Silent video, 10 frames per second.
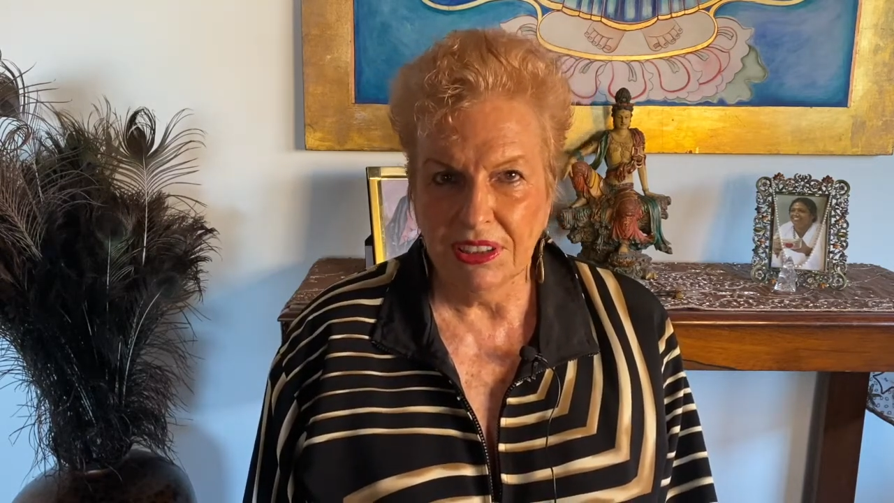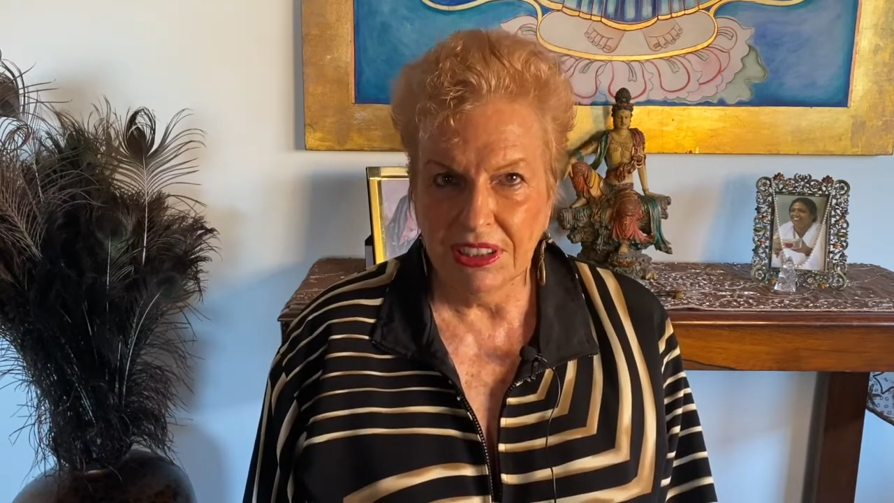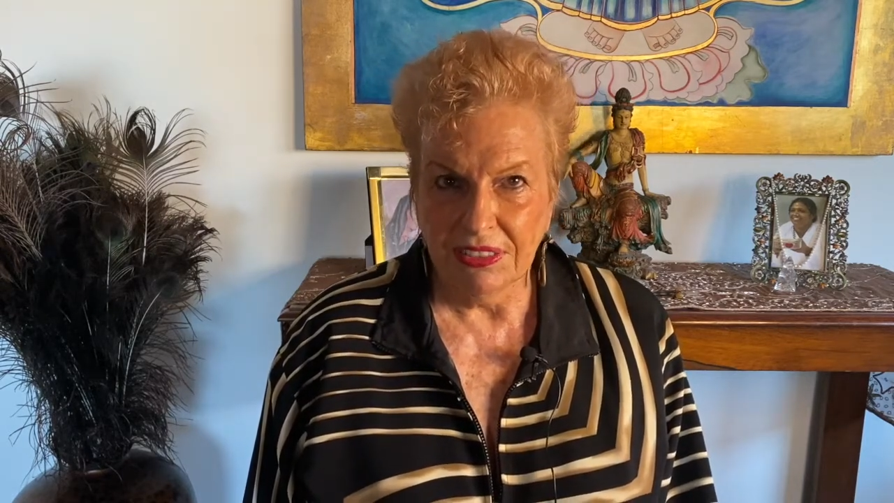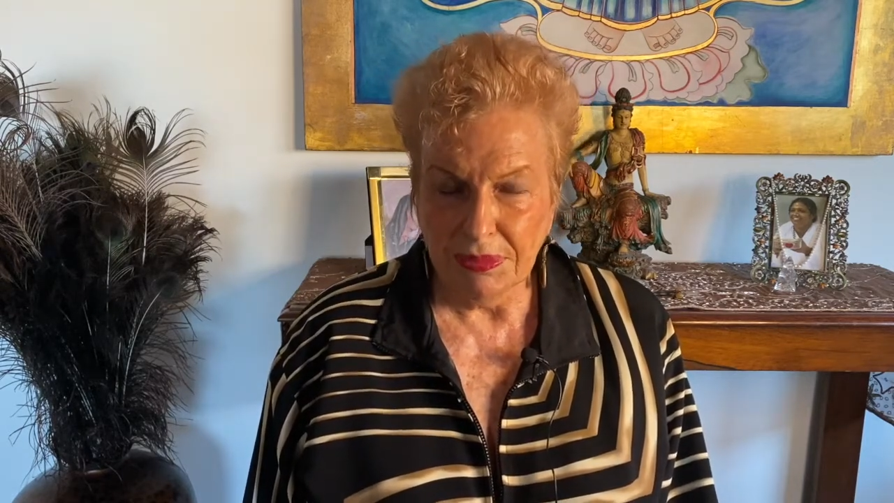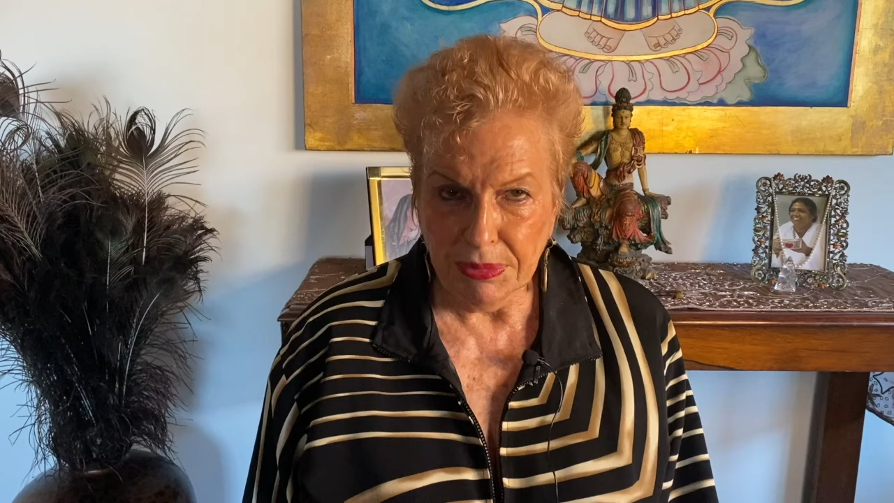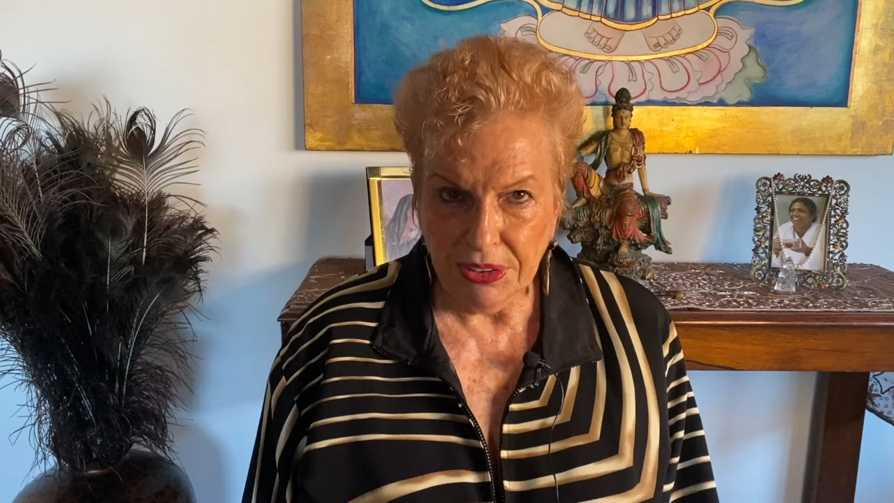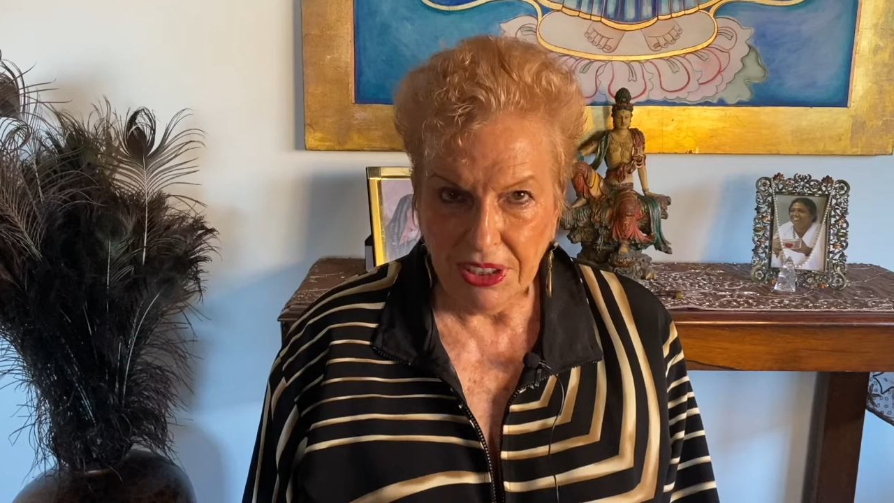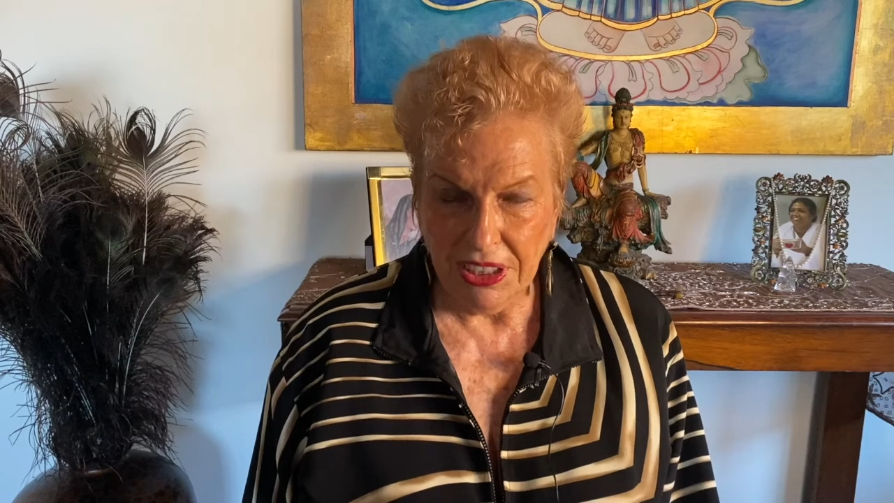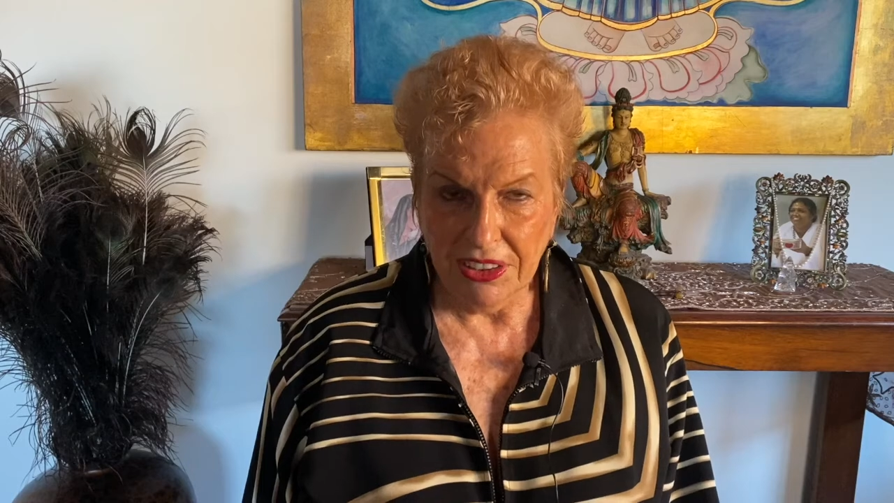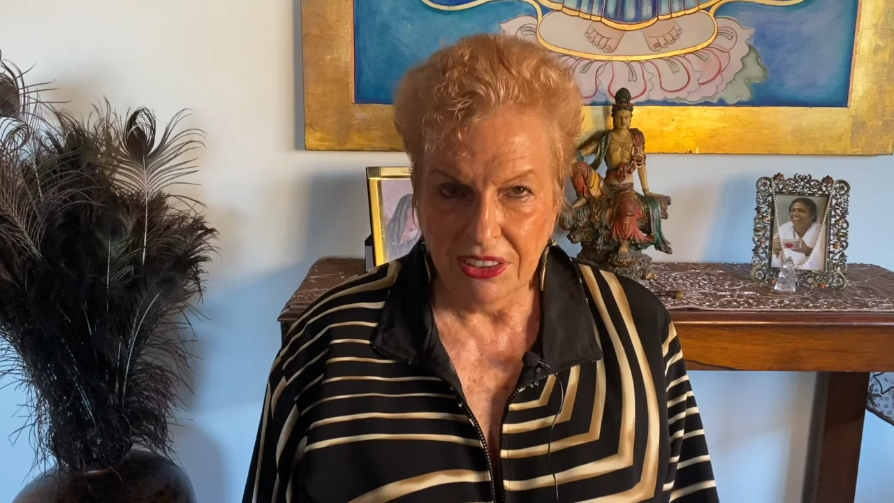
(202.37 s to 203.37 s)
to give up your
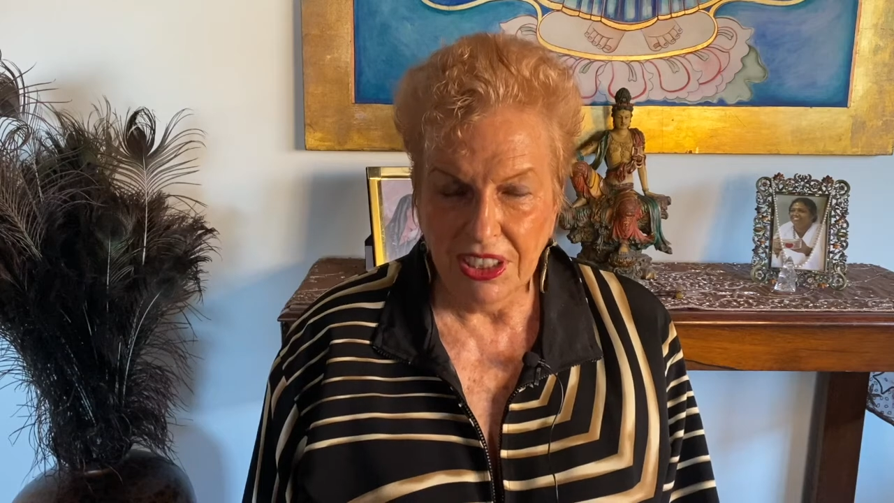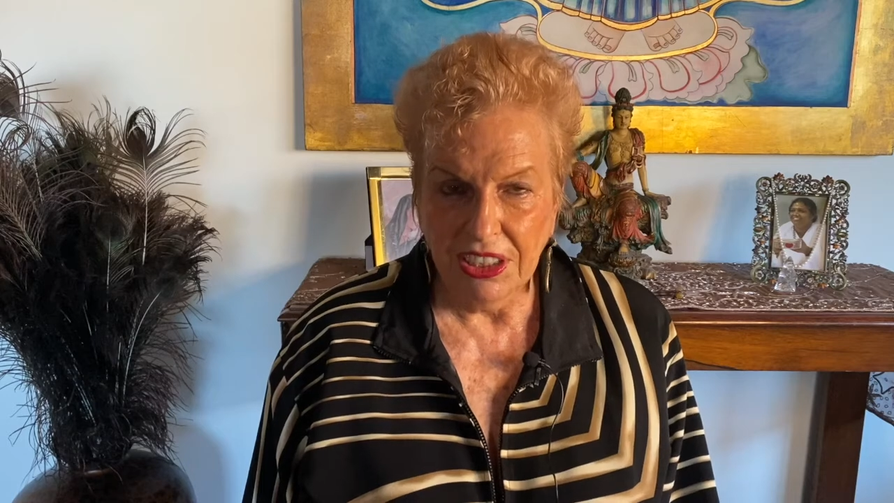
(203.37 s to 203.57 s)
anger,